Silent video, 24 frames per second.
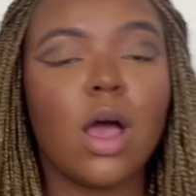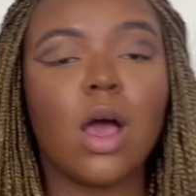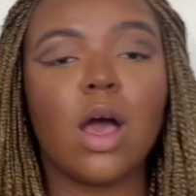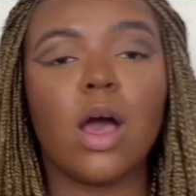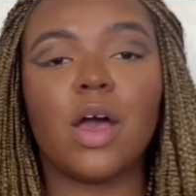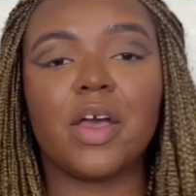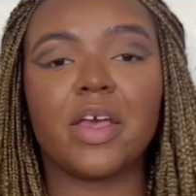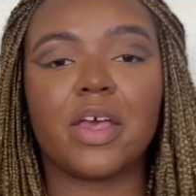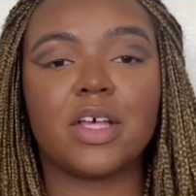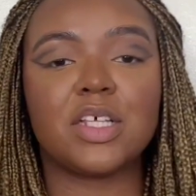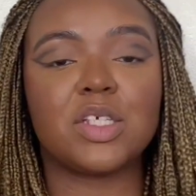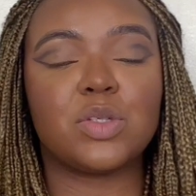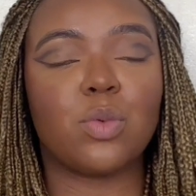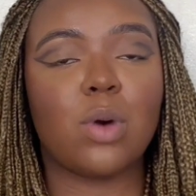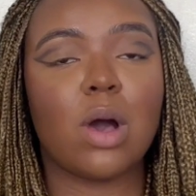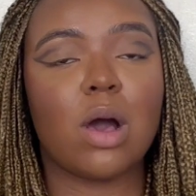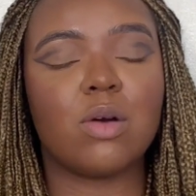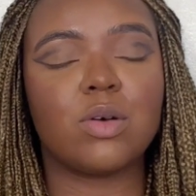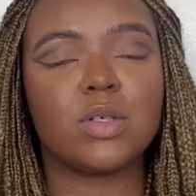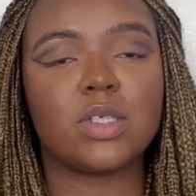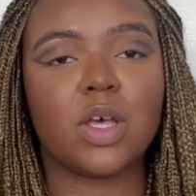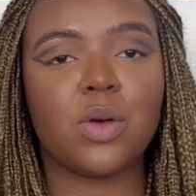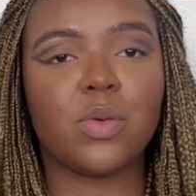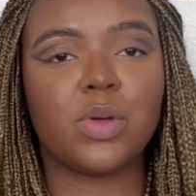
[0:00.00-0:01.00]
Okay, so what I
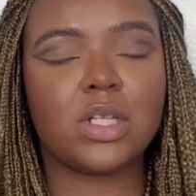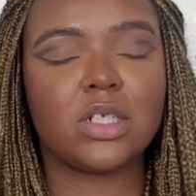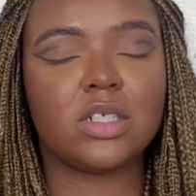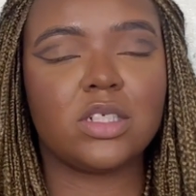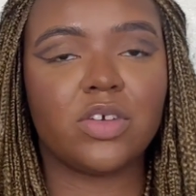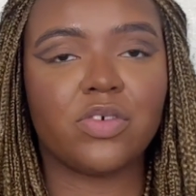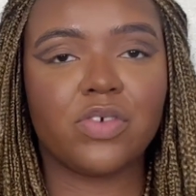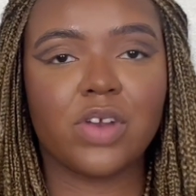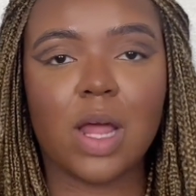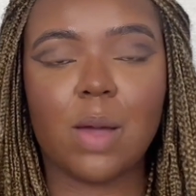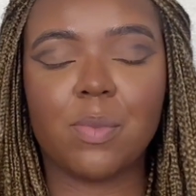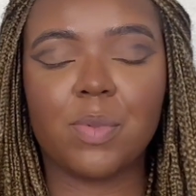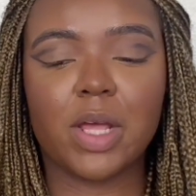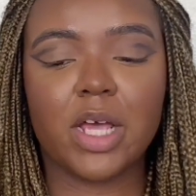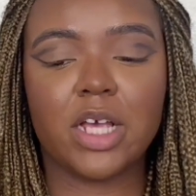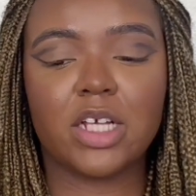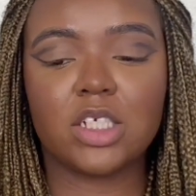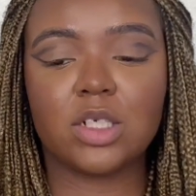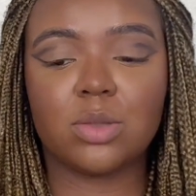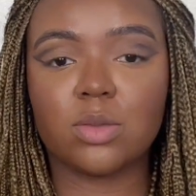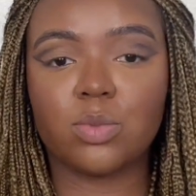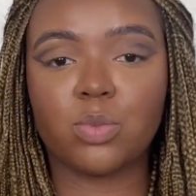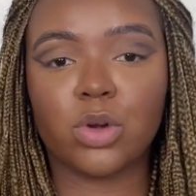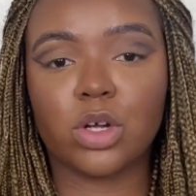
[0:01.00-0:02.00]
would say with the different
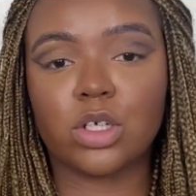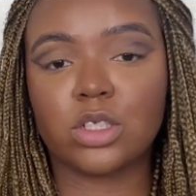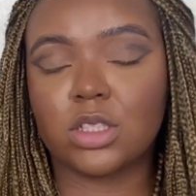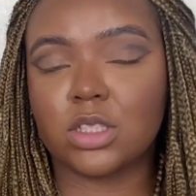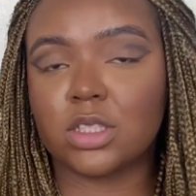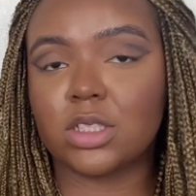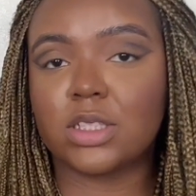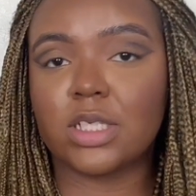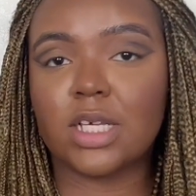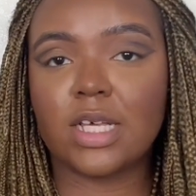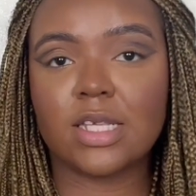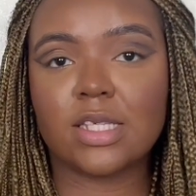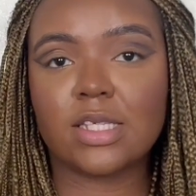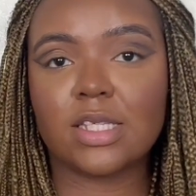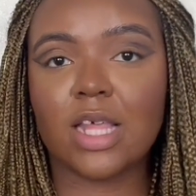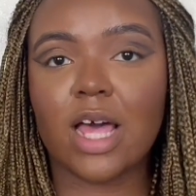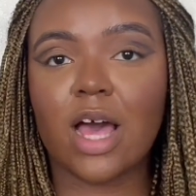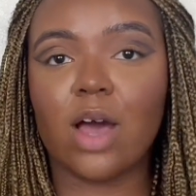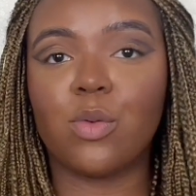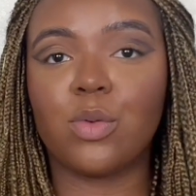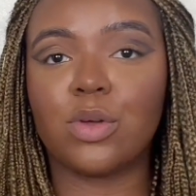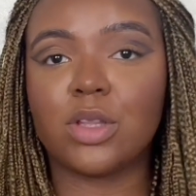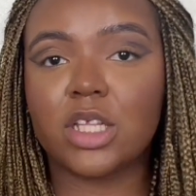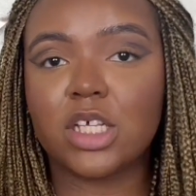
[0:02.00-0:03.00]
application brushes is
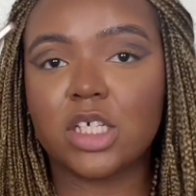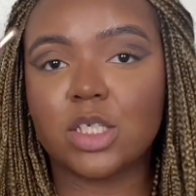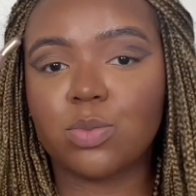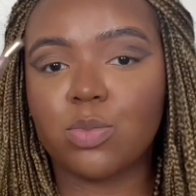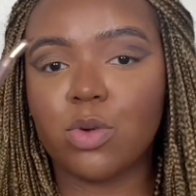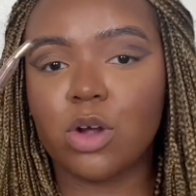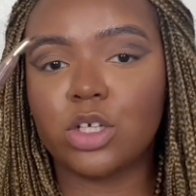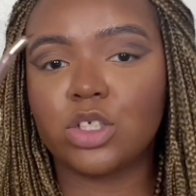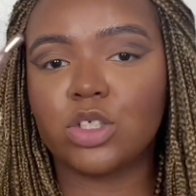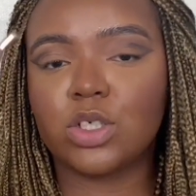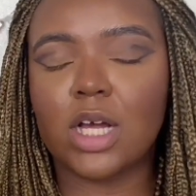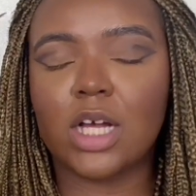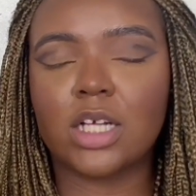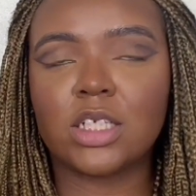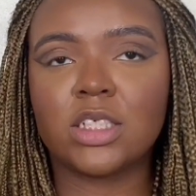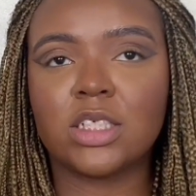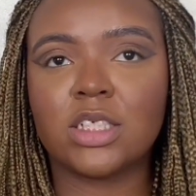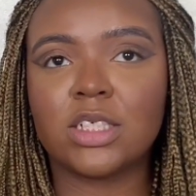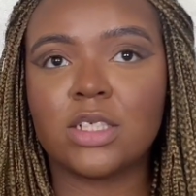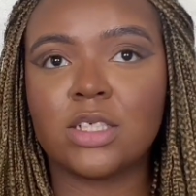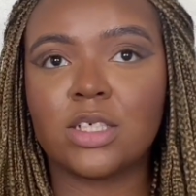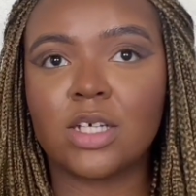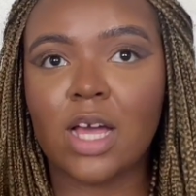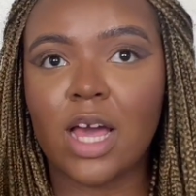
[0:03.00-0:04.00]
that with this brush, you
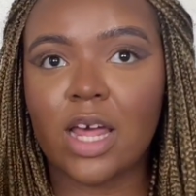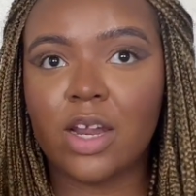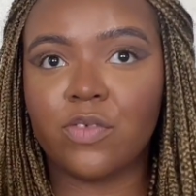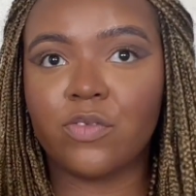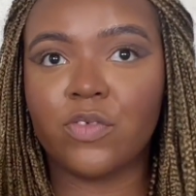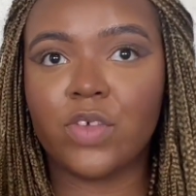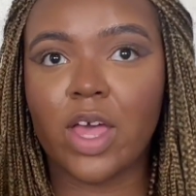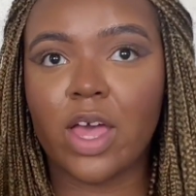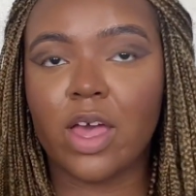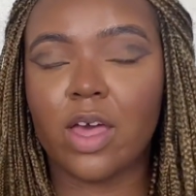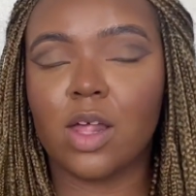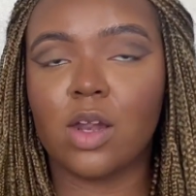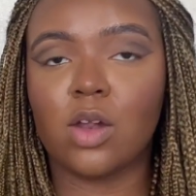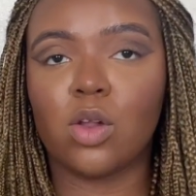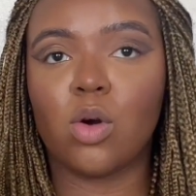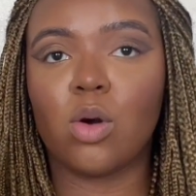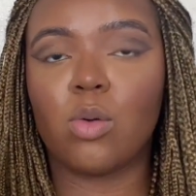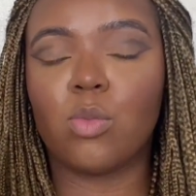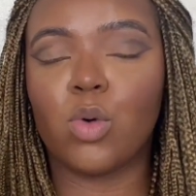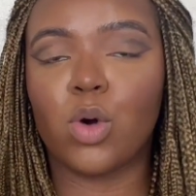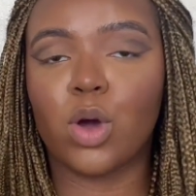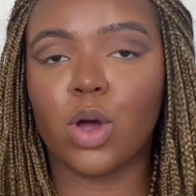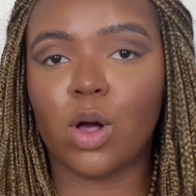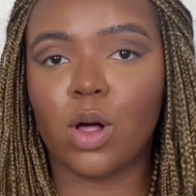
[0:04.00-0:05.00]
actually kind of get a lot
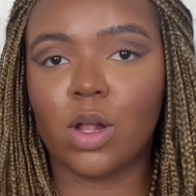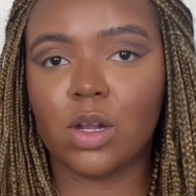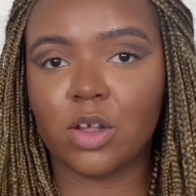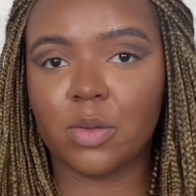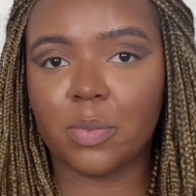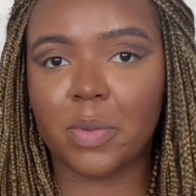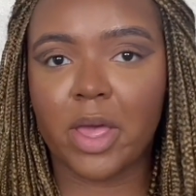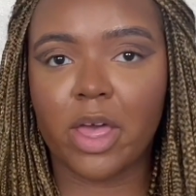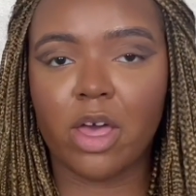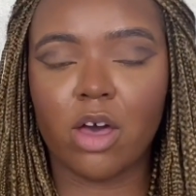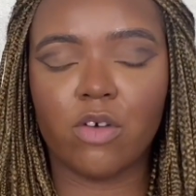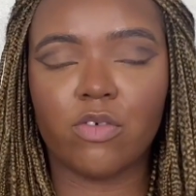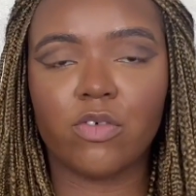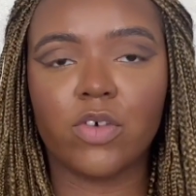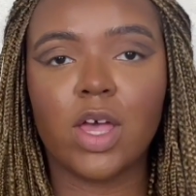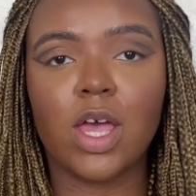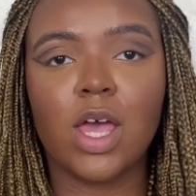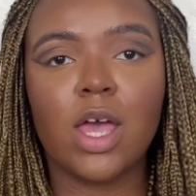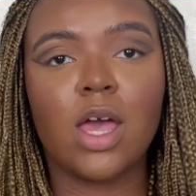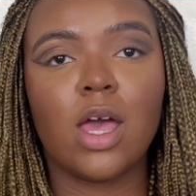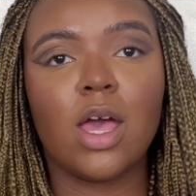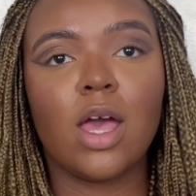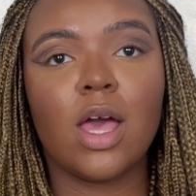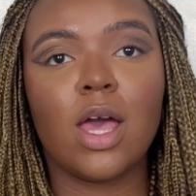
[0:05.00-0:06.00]
more color payoff
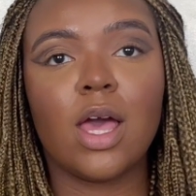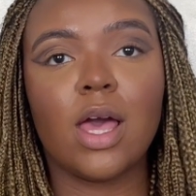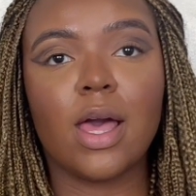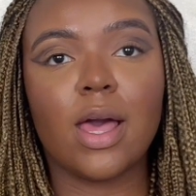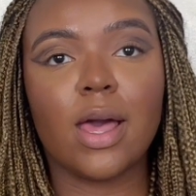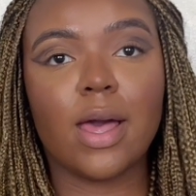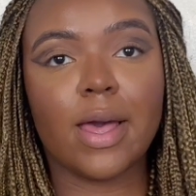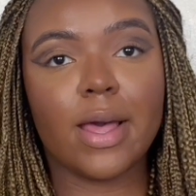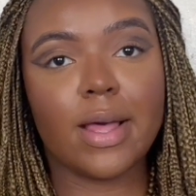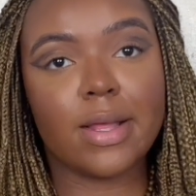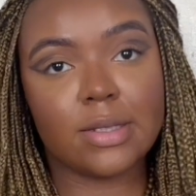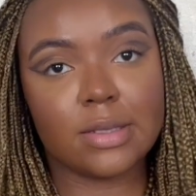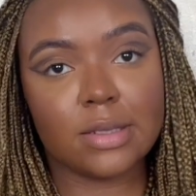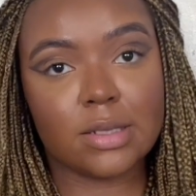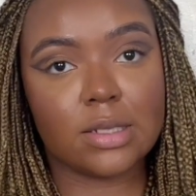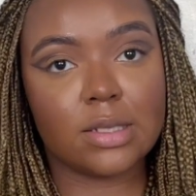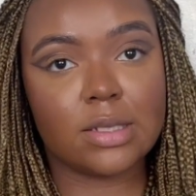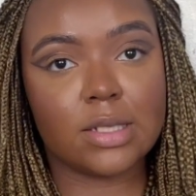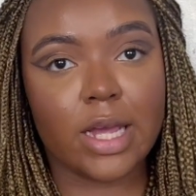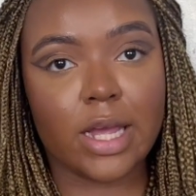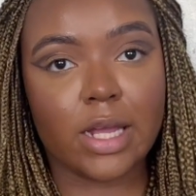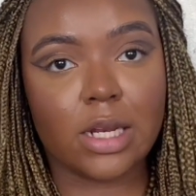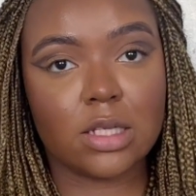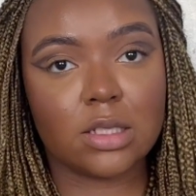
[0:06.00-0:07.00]

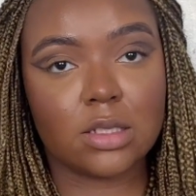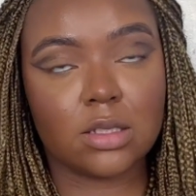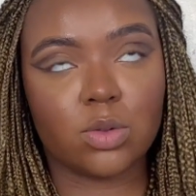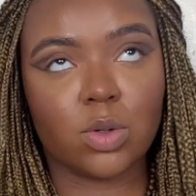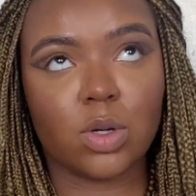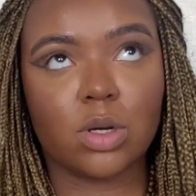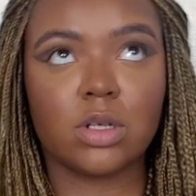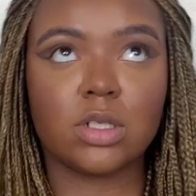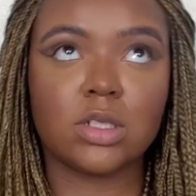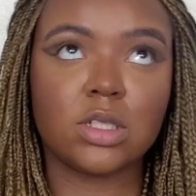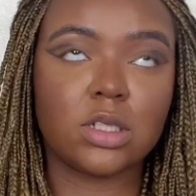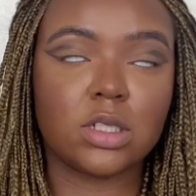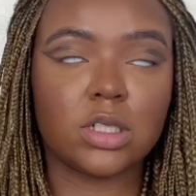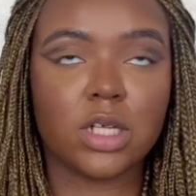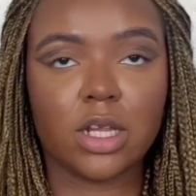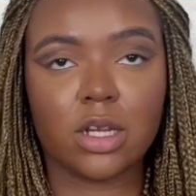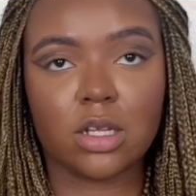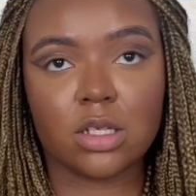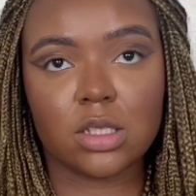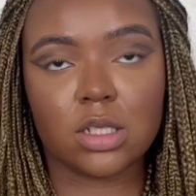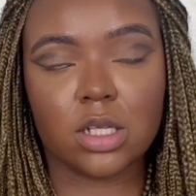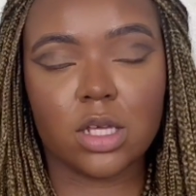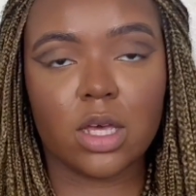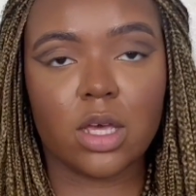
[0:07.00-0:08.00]

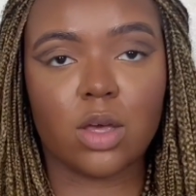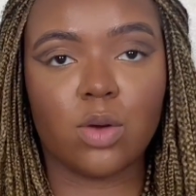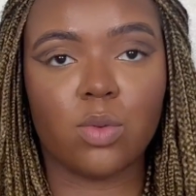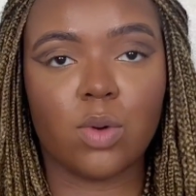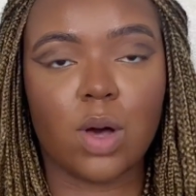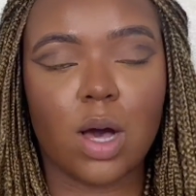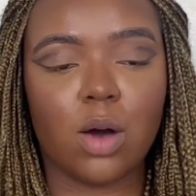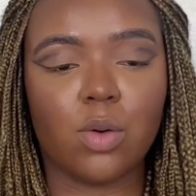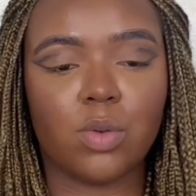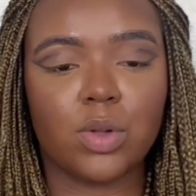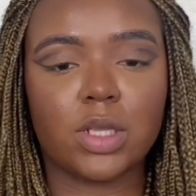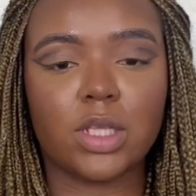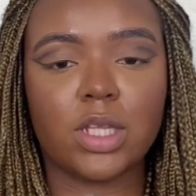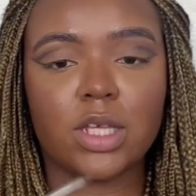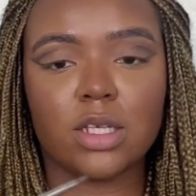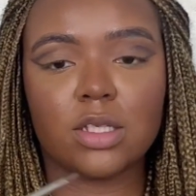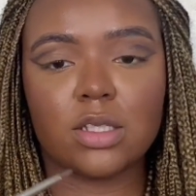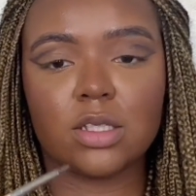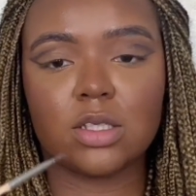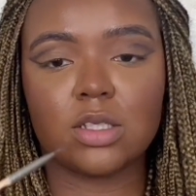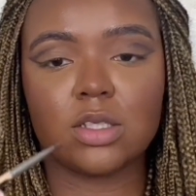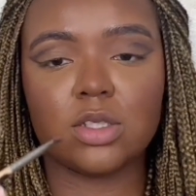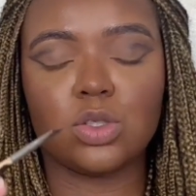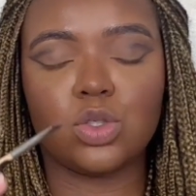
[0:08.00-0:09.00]
instantaneously, while with
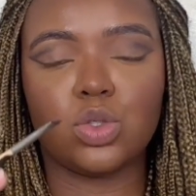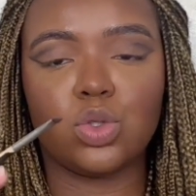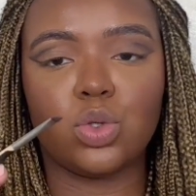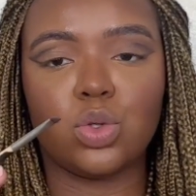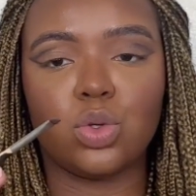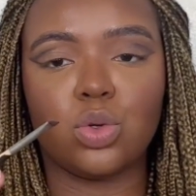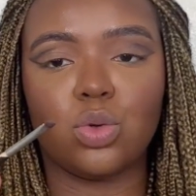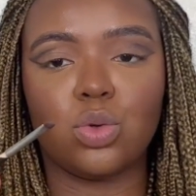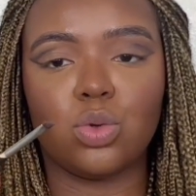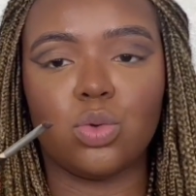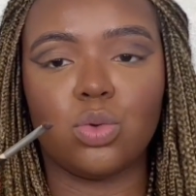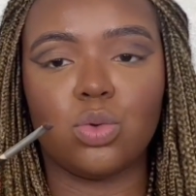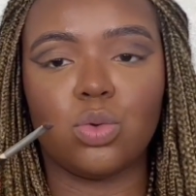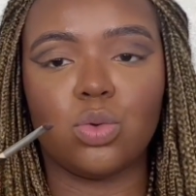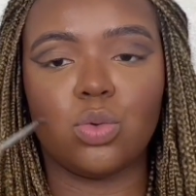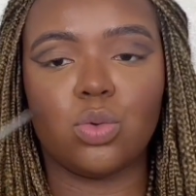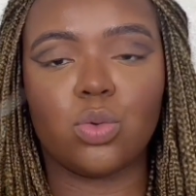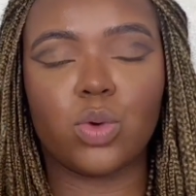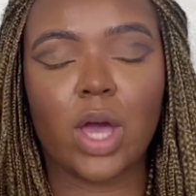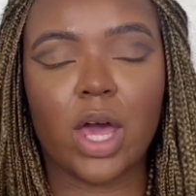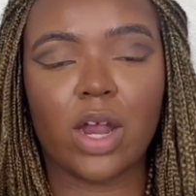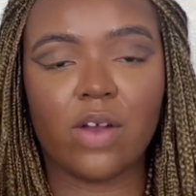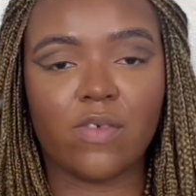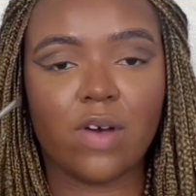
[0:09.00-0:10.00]
this you
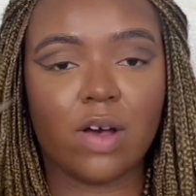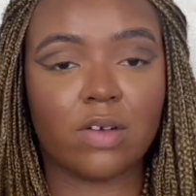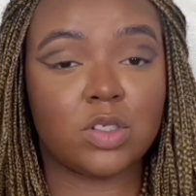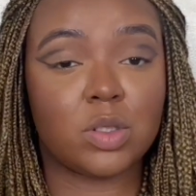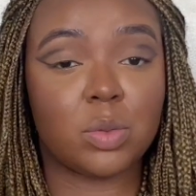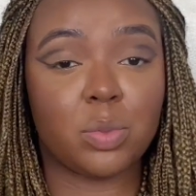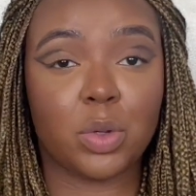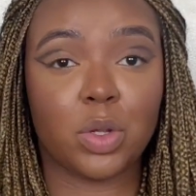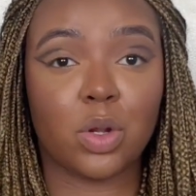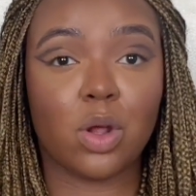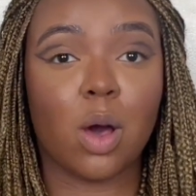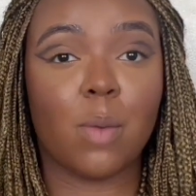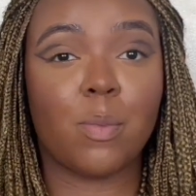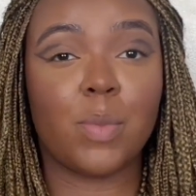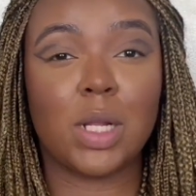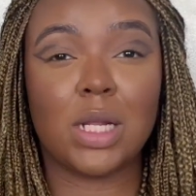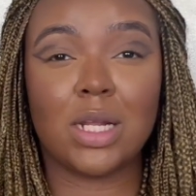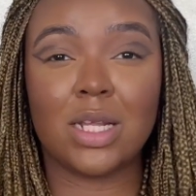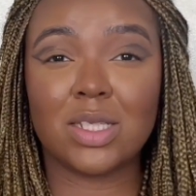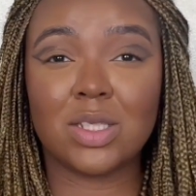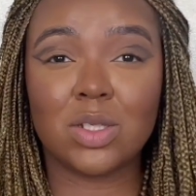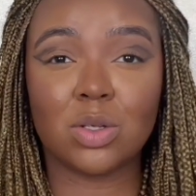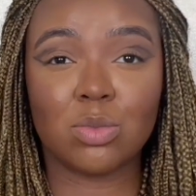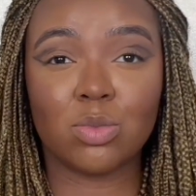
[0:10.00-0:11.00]
kind of have to build it up a
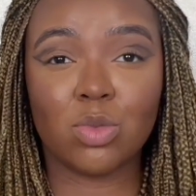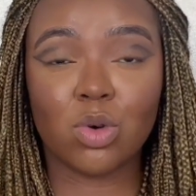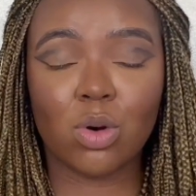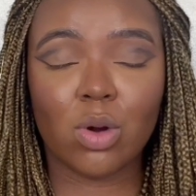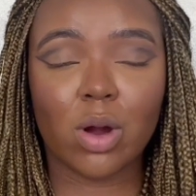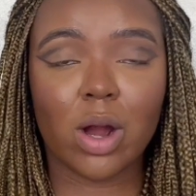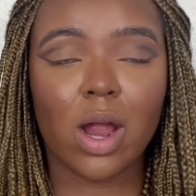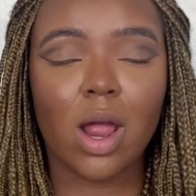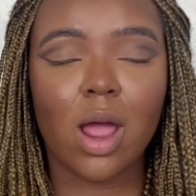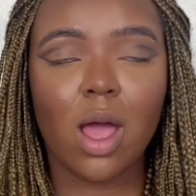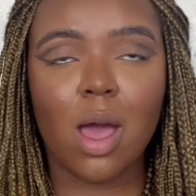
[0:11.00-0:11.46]
little more.